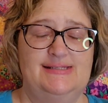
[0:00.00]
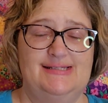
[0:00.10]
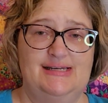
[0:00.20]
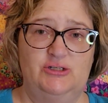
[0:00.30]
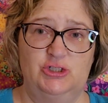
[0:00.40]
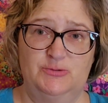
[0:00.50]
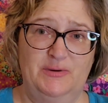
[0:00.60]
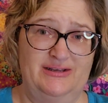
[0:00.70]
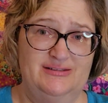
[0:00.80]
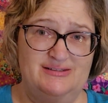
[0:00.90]
Stitch
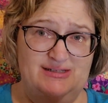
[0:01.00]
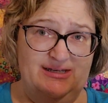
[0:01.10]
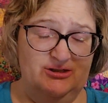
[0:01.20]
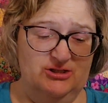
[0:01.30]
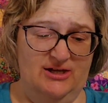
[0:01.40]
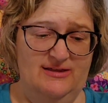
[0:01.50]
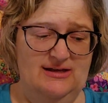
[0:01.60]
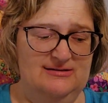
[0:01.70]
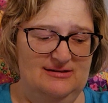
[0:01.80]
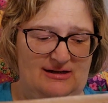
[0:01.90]
by Stitch, I
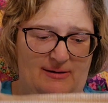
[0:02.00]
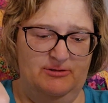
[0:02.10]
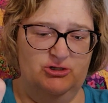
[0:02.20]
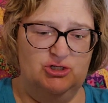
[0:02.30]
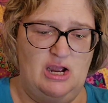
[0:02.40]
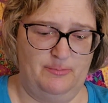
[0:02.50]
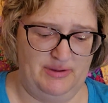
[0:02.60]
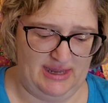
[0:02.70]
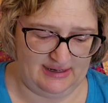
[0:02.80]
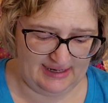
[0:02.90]
think is the name of the shop,
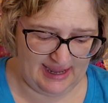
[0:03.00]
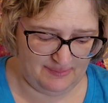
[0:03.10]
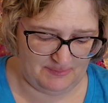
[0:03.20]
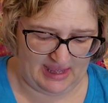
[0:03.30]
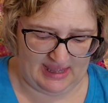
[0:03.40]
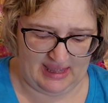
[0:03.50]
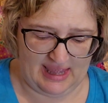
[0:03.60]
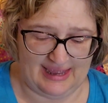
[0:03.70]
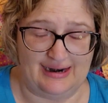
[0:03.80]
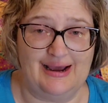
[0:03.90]
in Cape May,
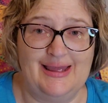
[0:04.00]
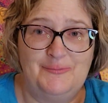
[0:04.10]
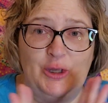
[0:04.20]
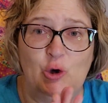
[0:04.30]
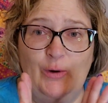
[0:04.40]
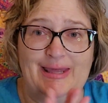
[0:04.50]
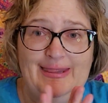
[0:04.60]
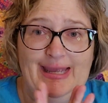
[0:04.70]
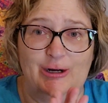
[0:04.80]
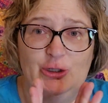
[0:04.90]
and I am going
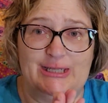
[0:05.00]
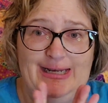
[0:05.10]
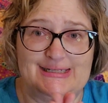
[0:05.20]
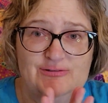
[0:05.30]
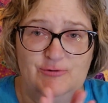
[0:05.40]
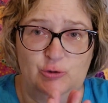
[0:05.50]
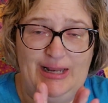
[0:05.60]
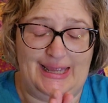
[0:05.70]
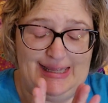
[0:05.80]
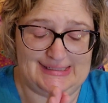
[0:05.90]
there the next few
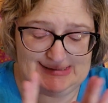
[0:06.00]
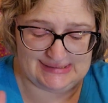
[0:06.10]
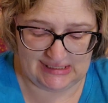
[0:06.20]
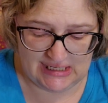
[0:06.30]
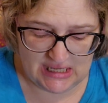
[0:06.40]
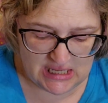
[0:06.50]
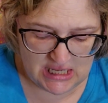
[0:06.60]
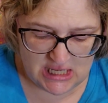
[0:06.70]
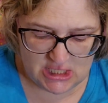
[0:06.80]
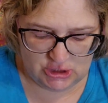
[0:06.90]
days.
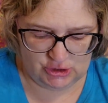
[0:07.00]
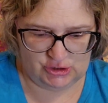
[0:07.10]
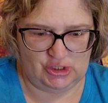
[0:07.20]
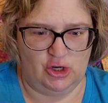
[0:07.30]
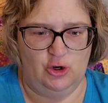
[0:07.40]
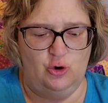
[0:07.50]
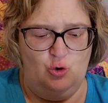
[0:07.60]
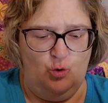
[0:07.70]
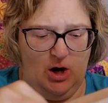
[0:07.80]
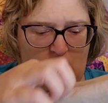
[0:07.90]

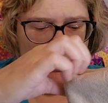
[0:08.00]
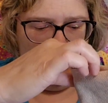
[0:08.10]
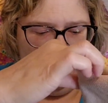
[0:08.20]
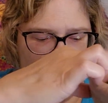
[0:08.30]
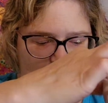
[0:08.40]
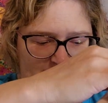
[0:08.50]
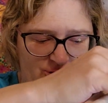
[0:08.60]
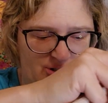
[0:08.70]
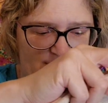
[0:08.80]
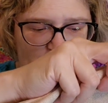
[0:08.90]
So I
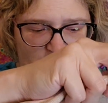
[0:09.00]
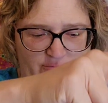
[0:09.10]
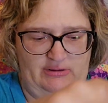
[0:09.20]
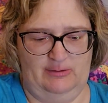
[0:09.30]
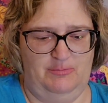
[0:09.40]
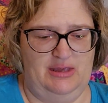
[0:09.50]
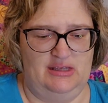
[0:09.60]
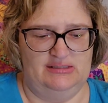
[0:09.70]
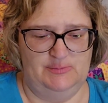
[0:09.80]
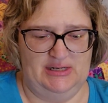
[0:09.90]
should not really be
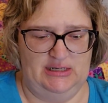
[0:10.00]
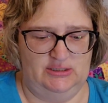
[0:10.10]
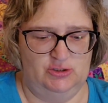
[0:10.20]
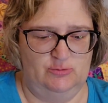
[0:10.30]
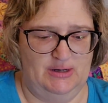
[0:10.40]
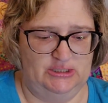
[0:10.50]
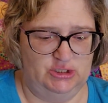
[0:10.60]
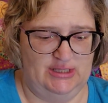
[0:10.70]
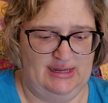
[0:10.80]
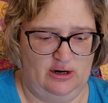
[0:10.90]
spending too
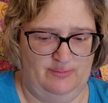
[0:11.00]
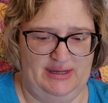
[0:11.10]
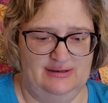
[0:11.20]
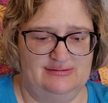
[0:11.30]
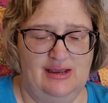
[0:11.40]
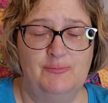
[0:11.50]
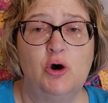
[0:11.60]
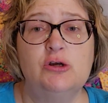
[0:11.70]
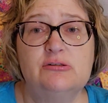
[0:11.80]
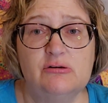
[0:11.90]
much there, because I'm
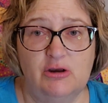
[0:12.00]
also